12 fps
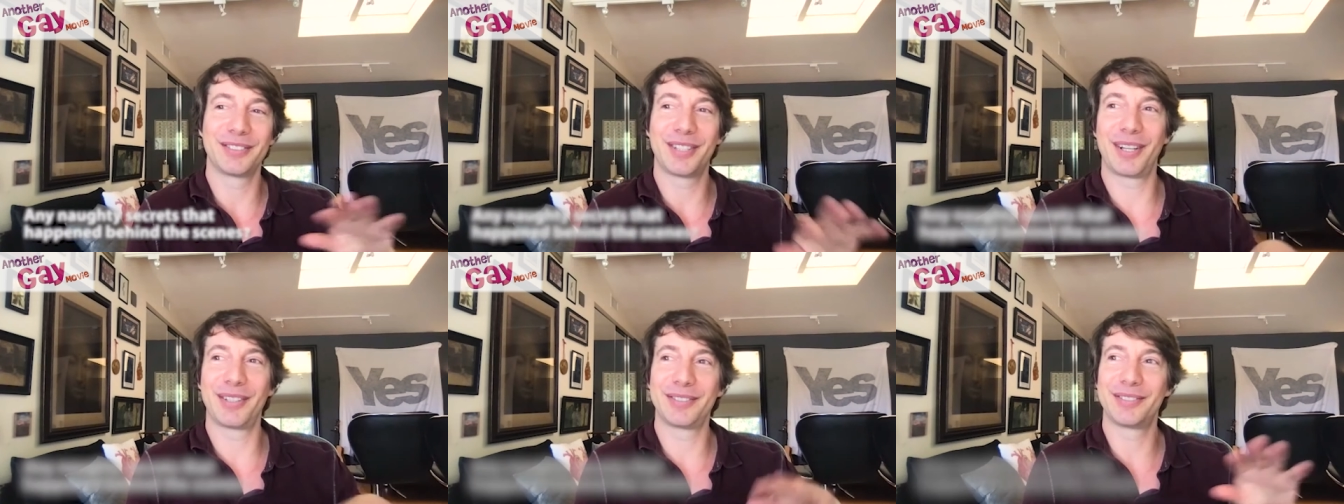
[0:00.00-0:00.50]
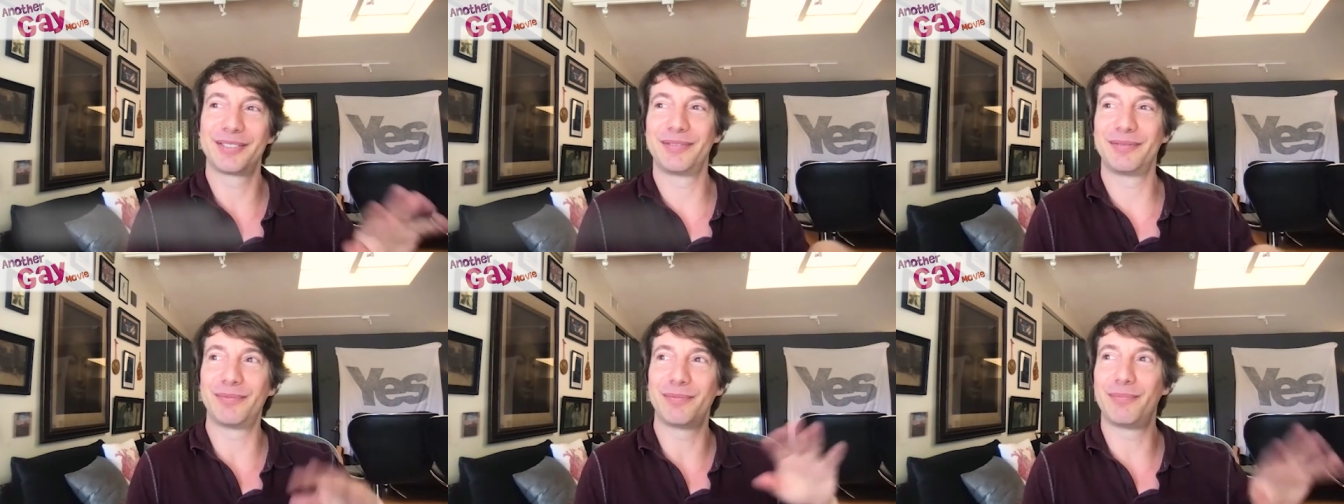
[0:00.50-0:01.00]
uh,
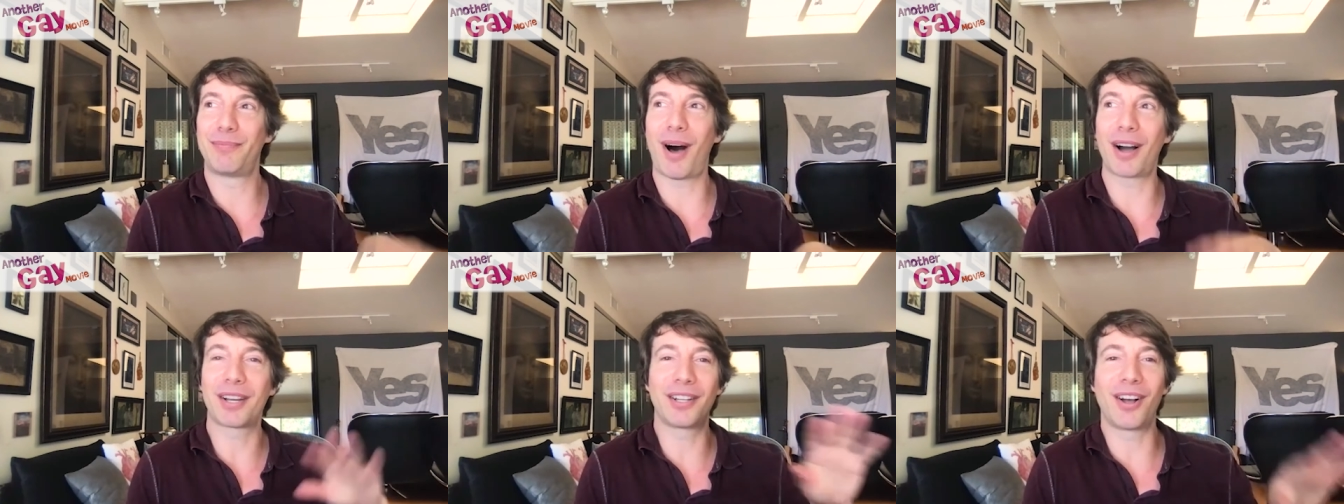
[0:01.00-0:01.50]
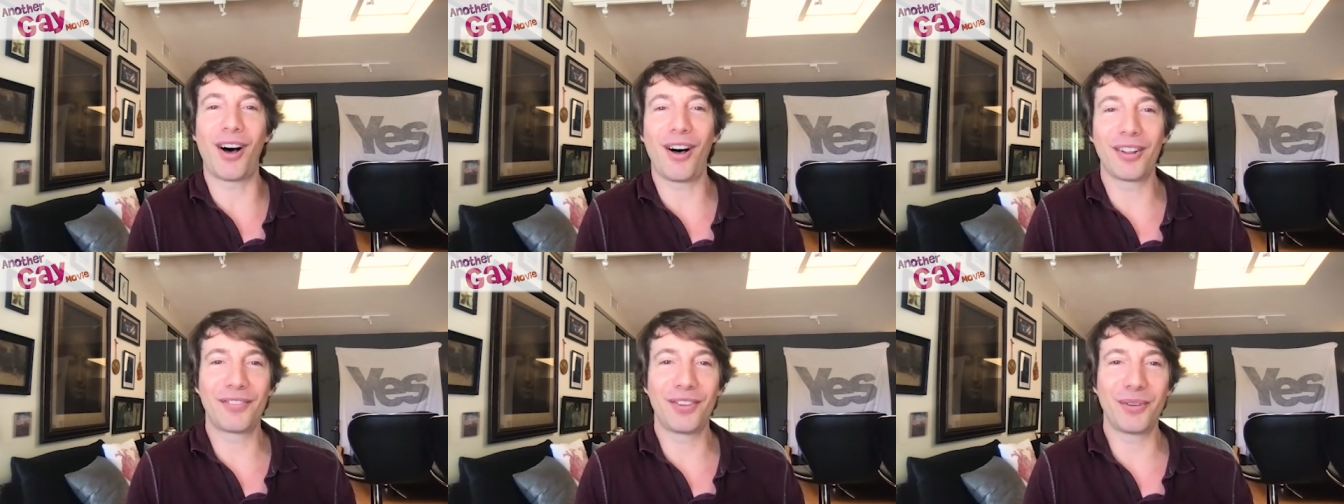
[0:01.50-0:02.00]

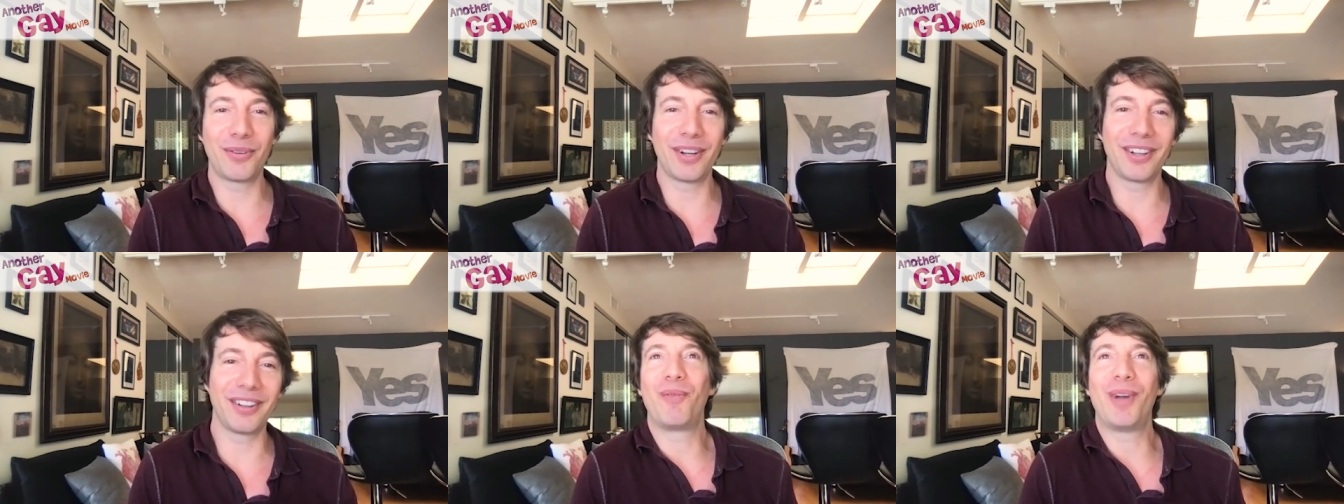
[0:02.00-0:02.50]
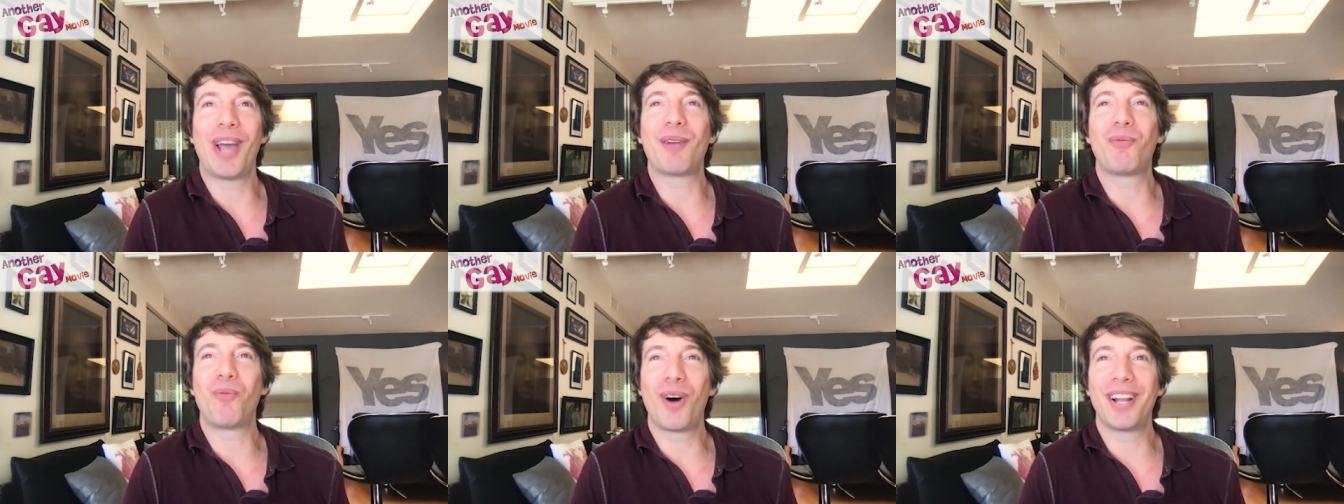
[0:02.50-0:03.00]
bacchanal, if you will. We
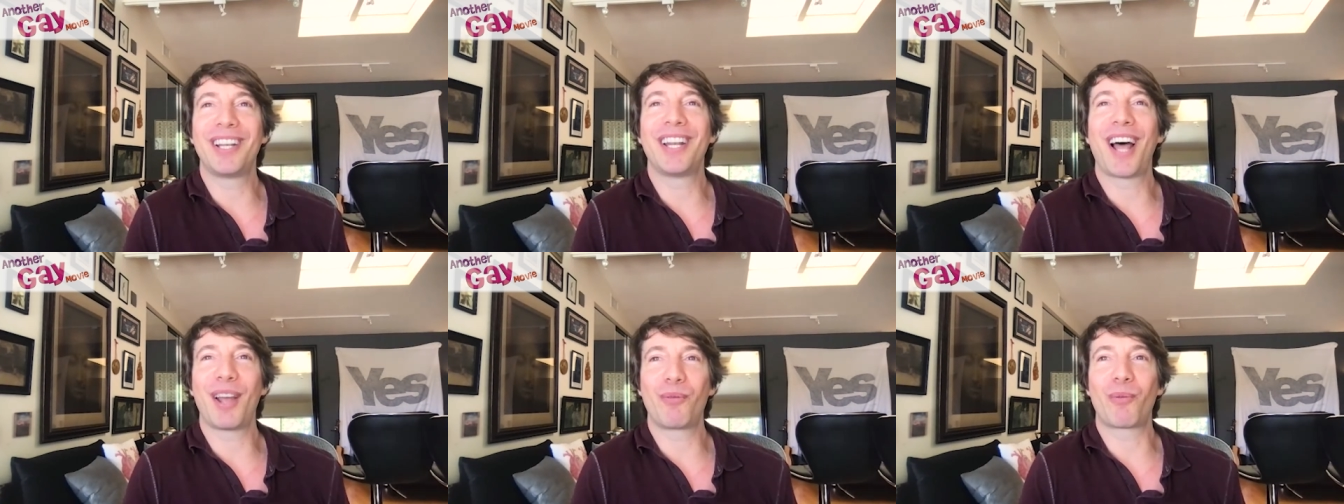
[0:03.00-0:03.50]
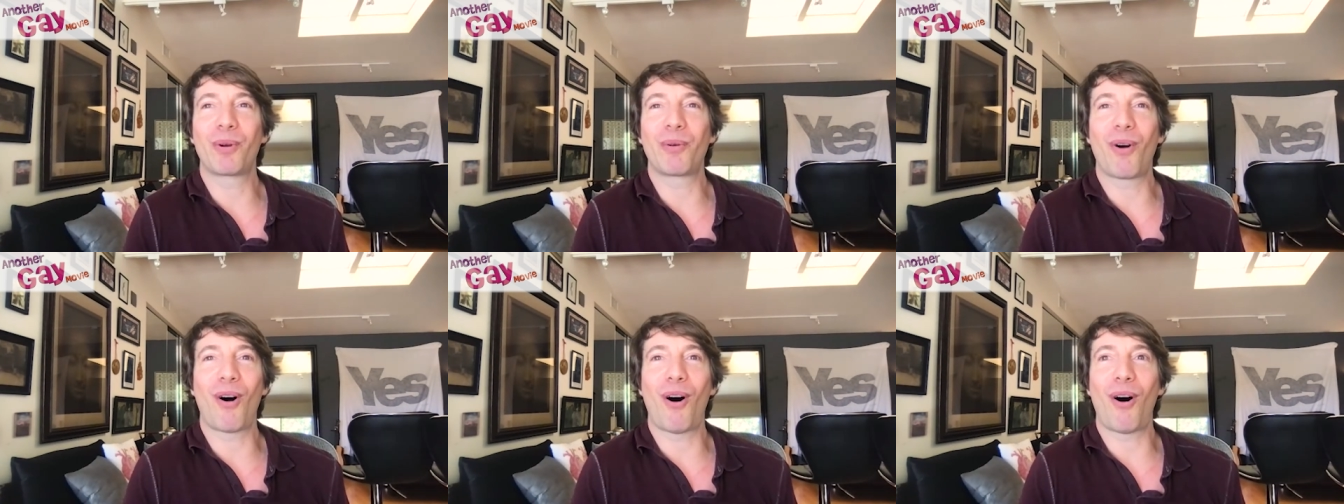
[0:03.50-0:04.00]
had one night where we
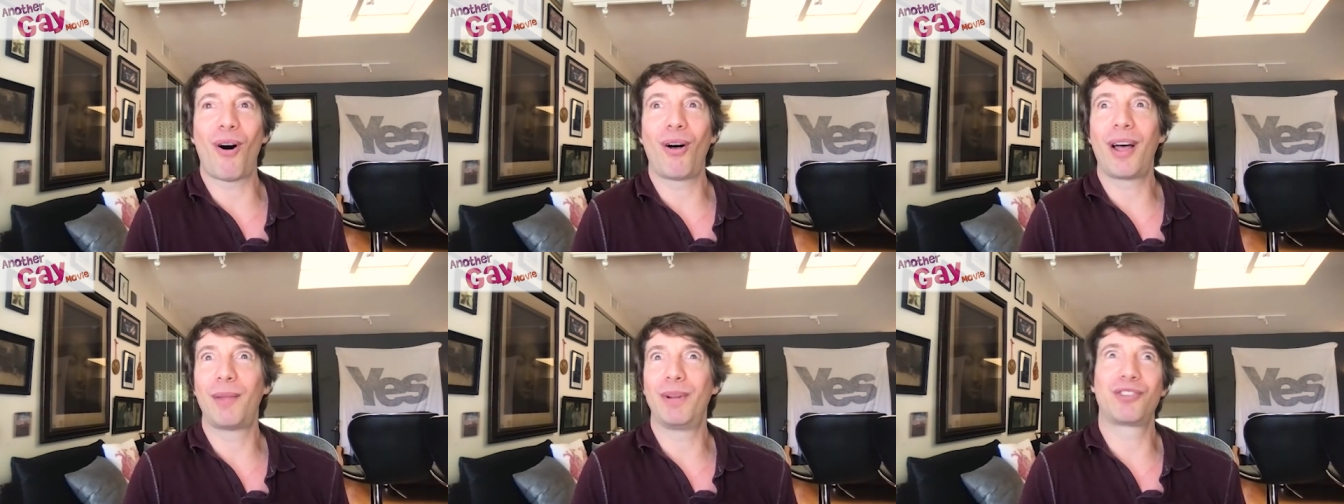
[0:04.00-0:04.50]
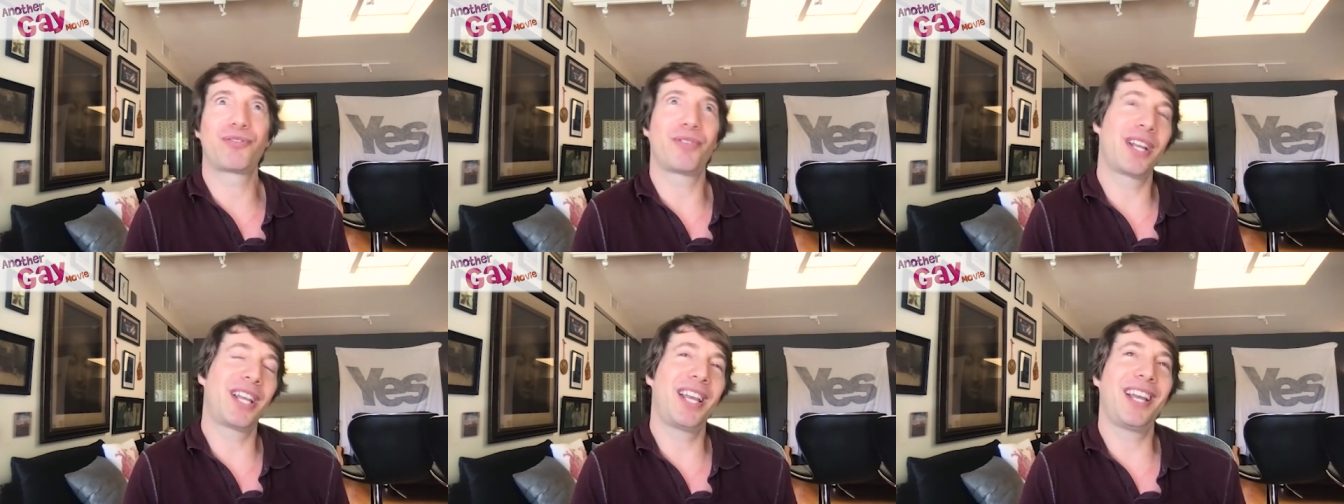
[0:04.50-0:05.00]
were all had been
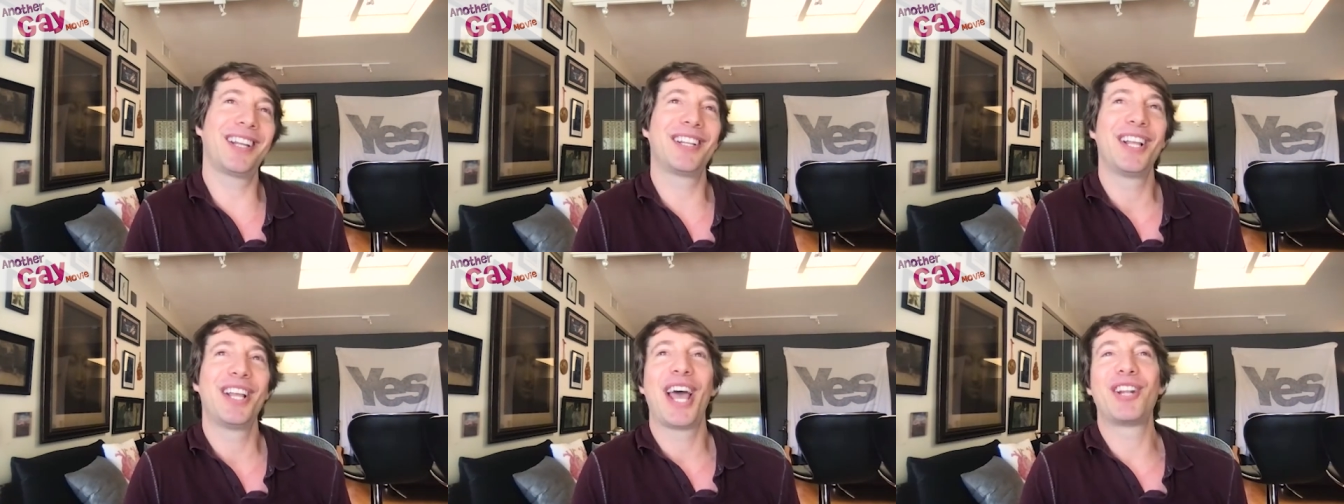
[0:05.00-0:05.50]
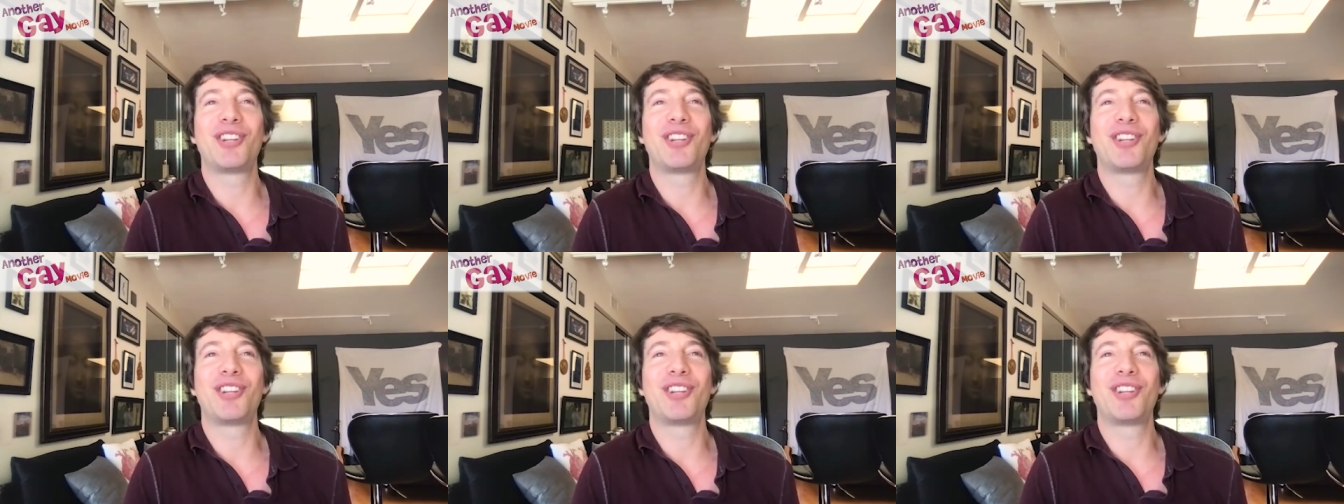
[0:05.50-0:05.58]
drinking, and, and